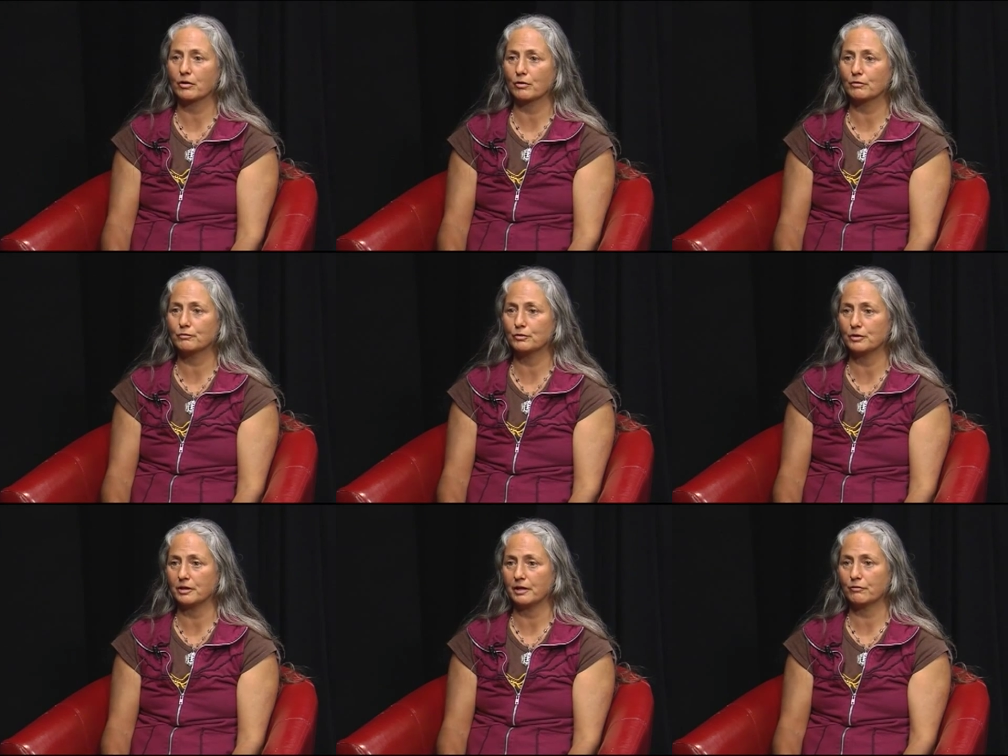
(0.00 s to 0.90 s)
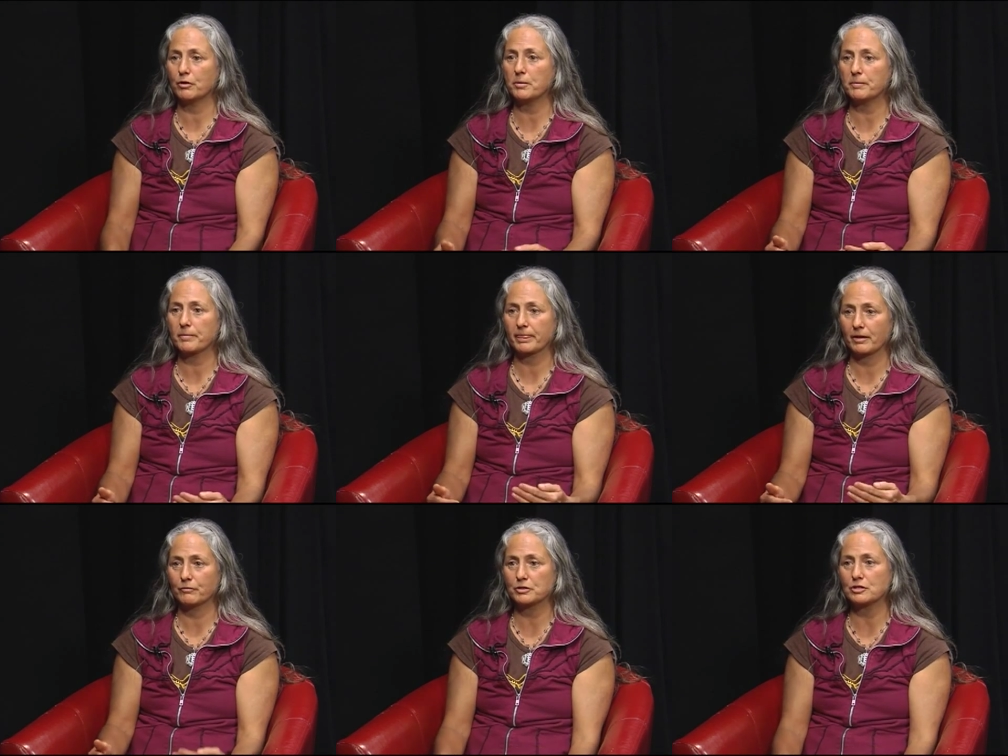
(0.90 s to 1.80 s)
our own food. If we're
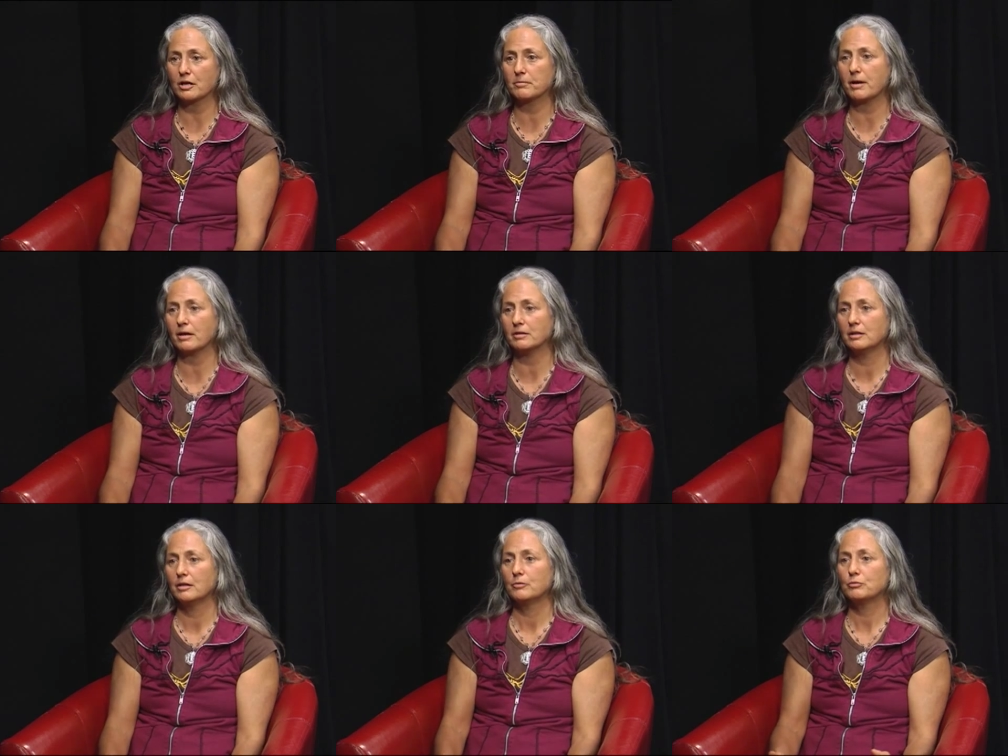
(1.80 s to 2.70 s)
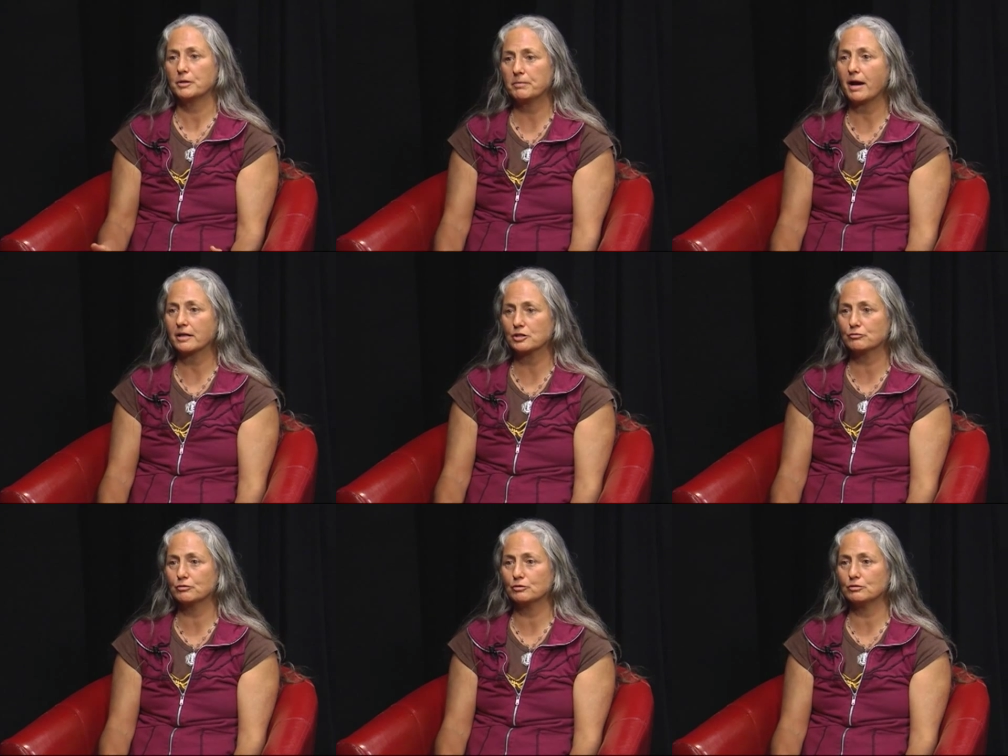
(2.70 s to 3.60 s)
talking about prepackaged
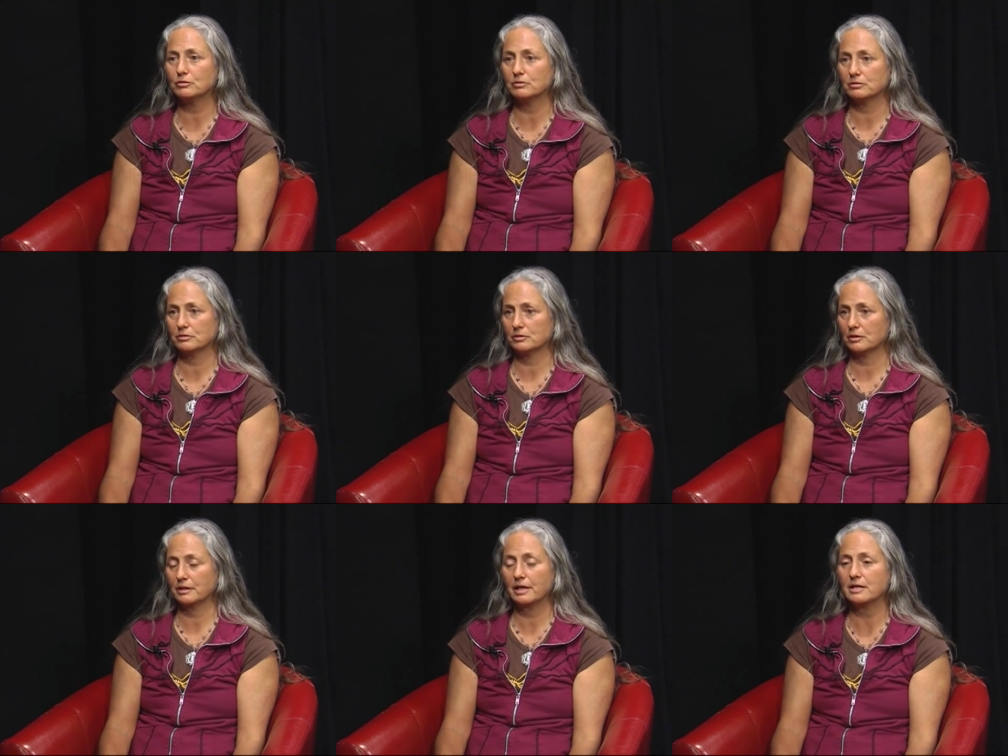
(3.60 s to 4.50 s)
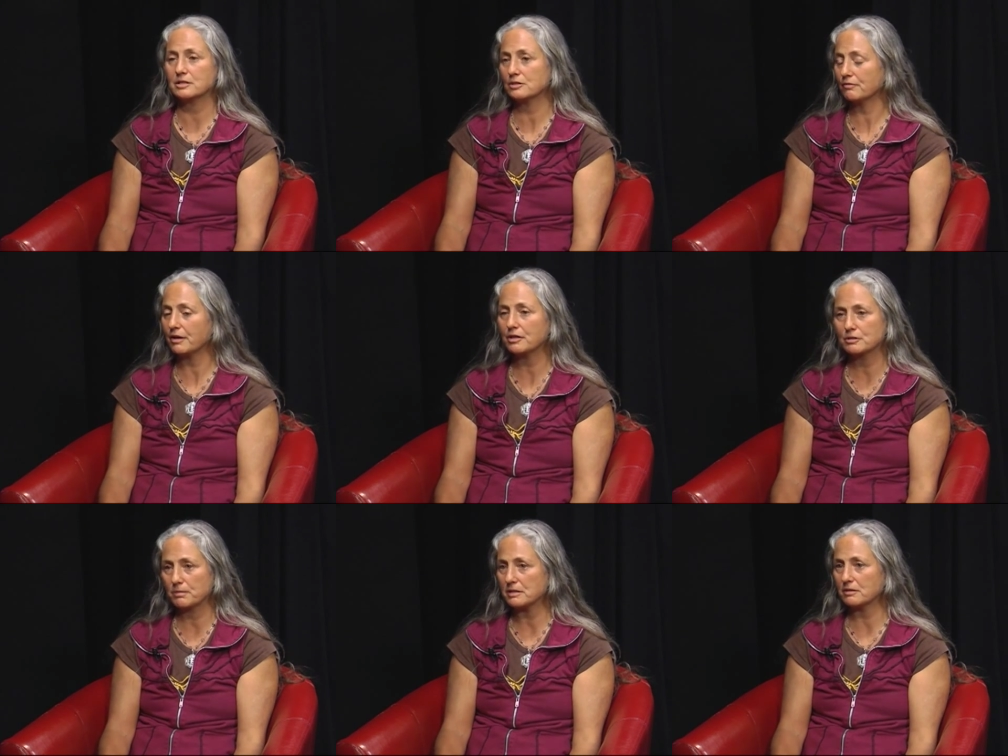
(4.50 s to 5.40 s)
food, yes, it's very
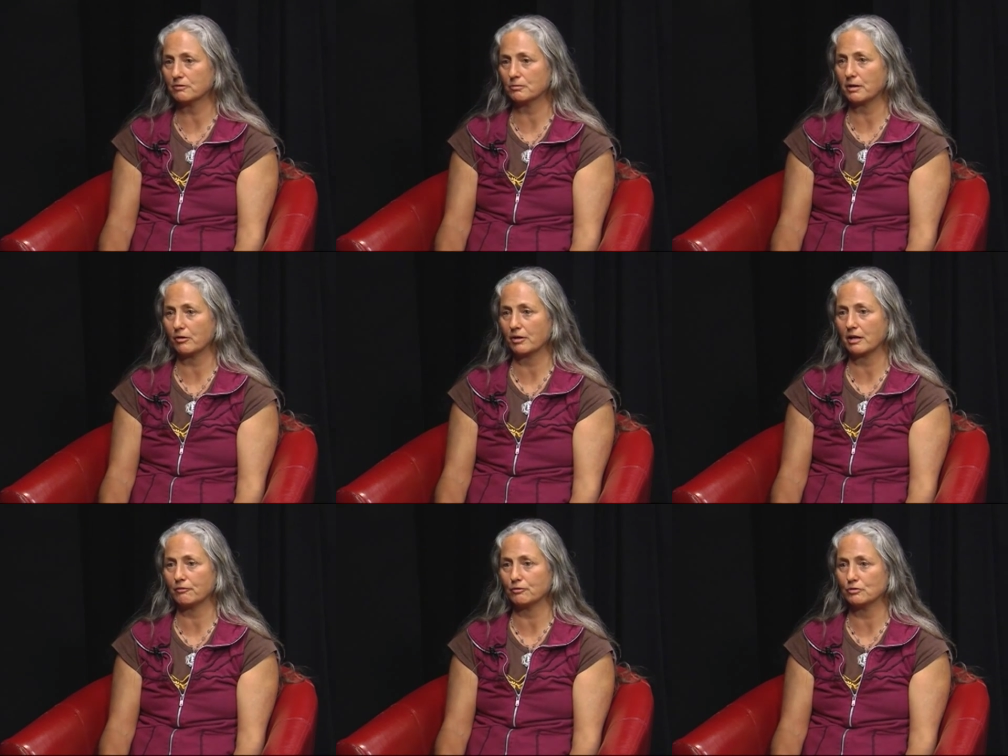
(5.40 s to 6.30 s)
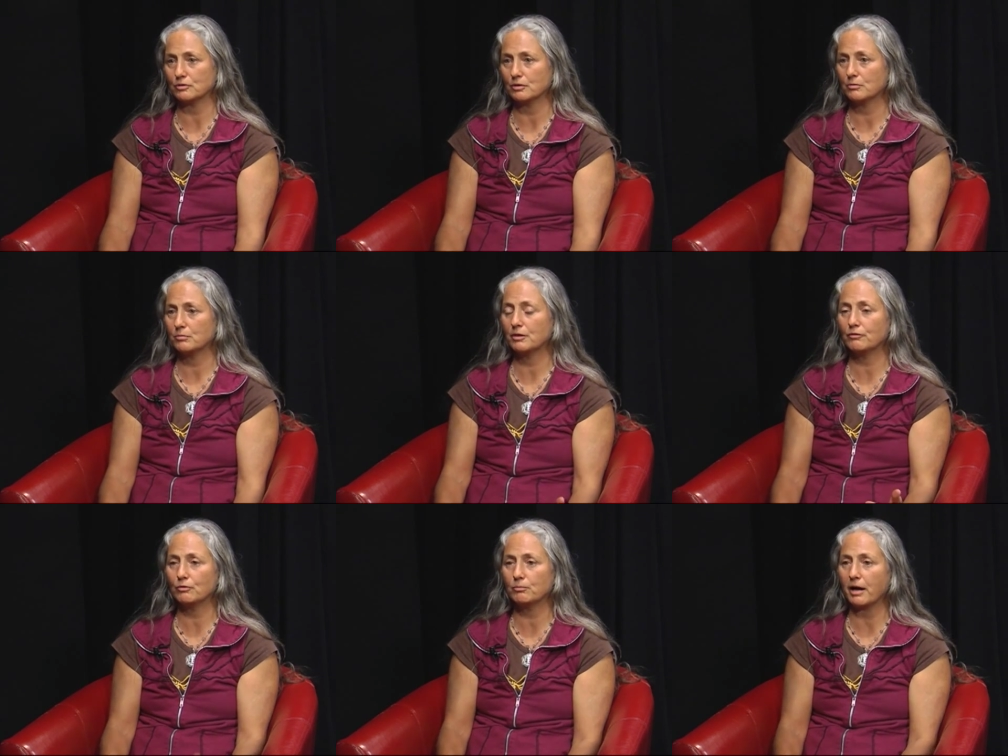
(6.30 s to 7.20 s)
expensive to buy organic foods. But
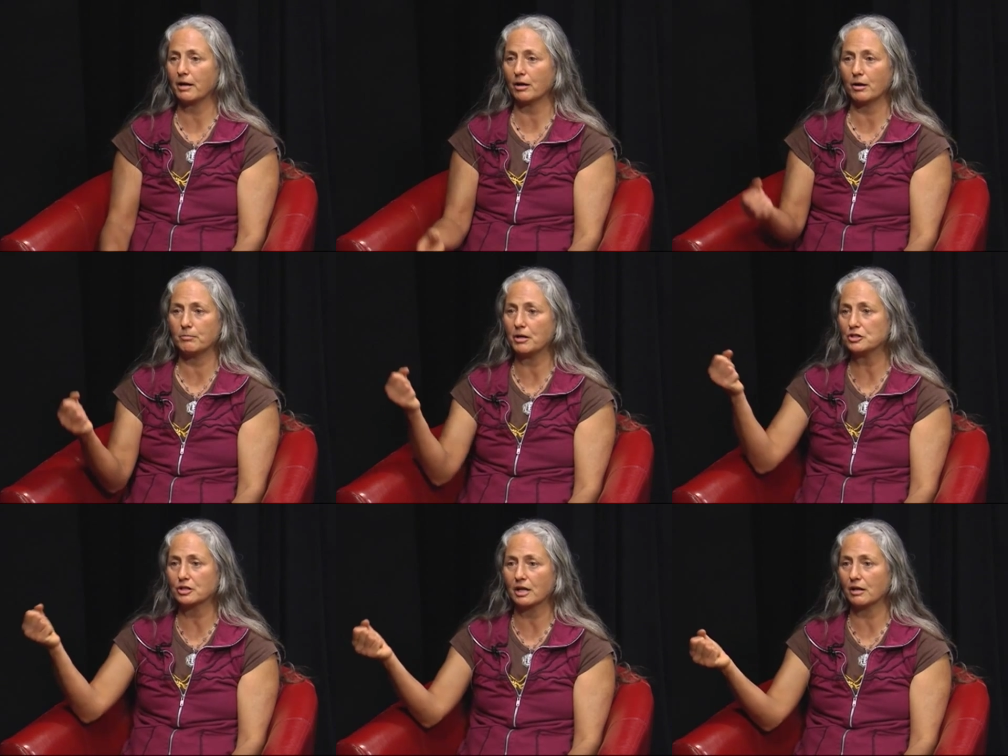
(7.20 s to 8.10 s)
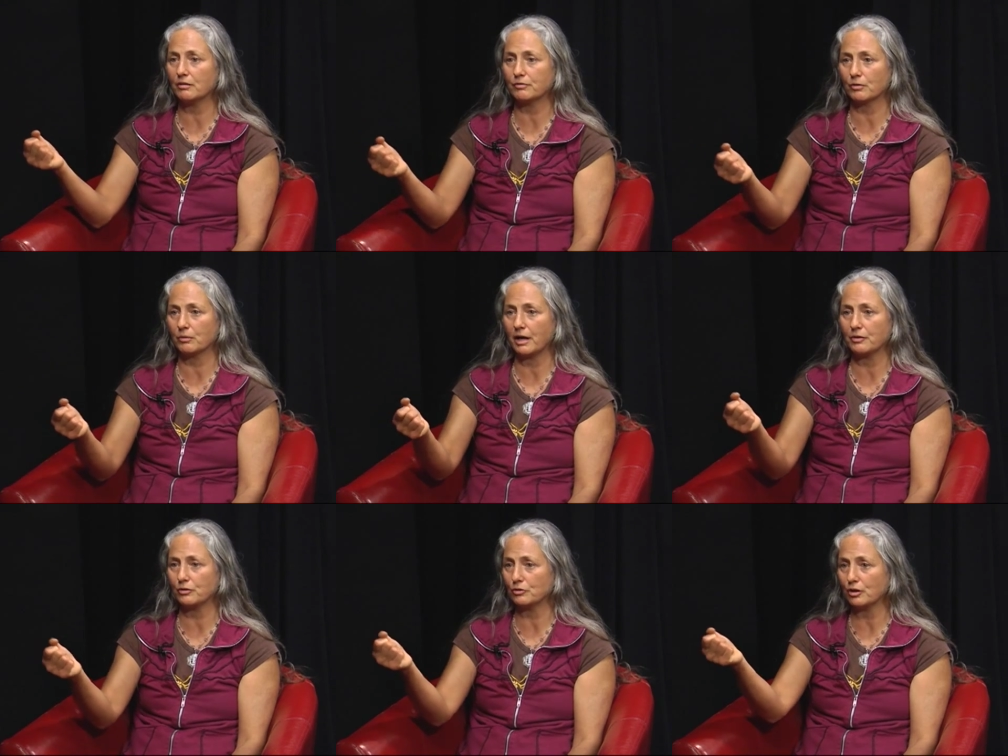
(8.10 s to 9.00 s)
if you buy a bunch of kale for, I
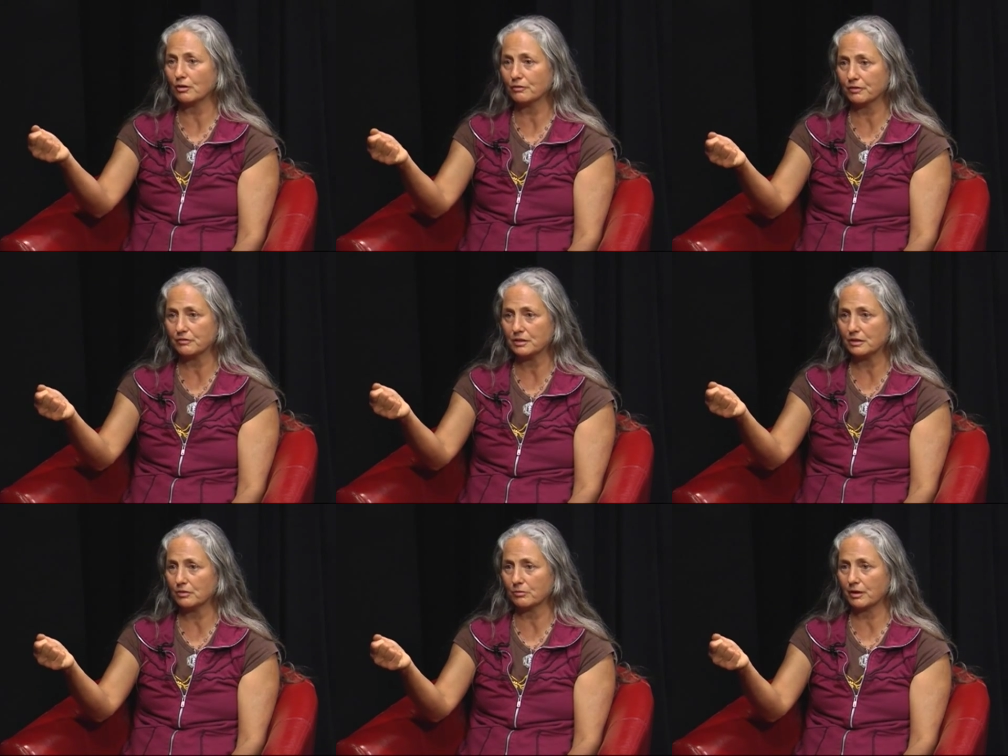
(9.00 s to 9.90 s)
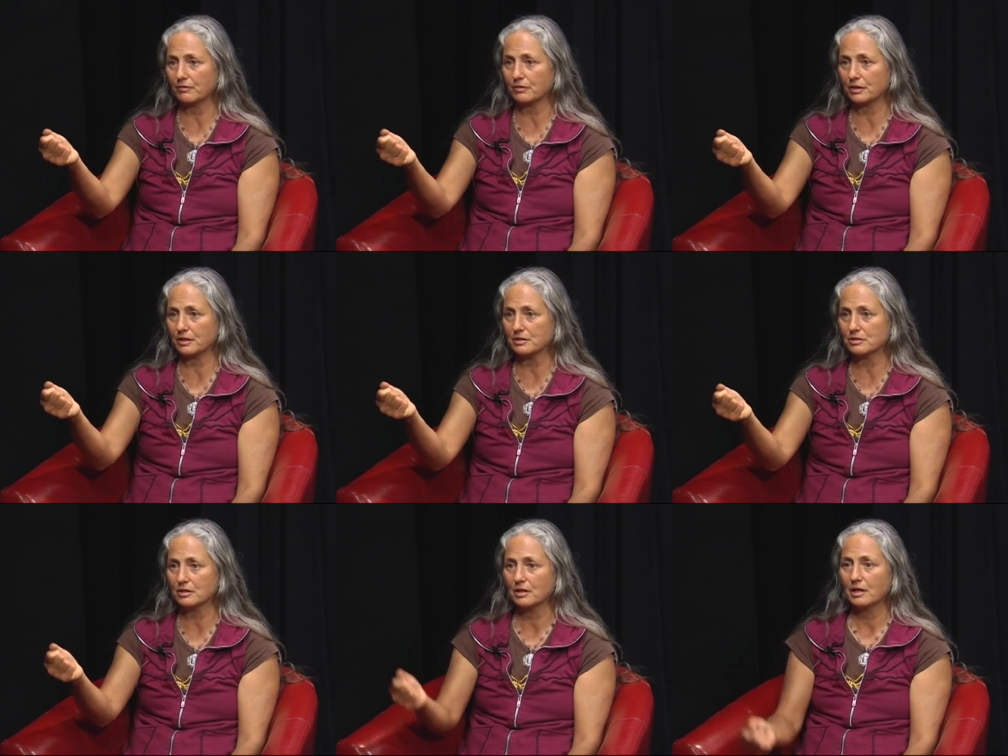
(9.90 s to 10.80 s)
don't know, $1.50 or whatever it is,
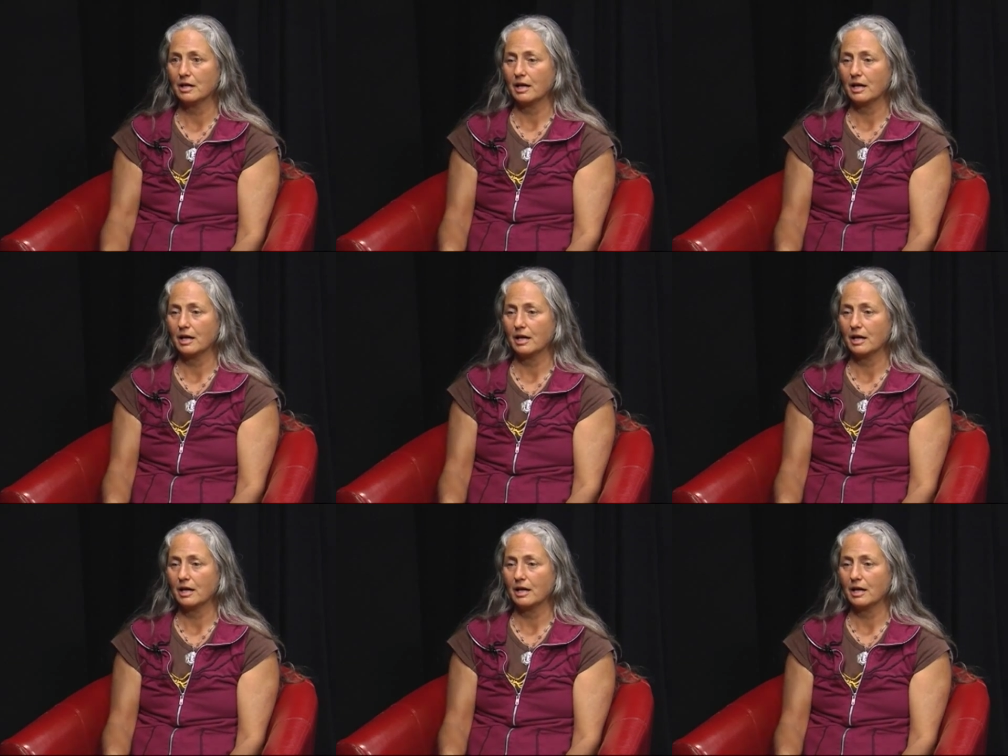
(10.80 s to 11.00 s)
mm-hmm.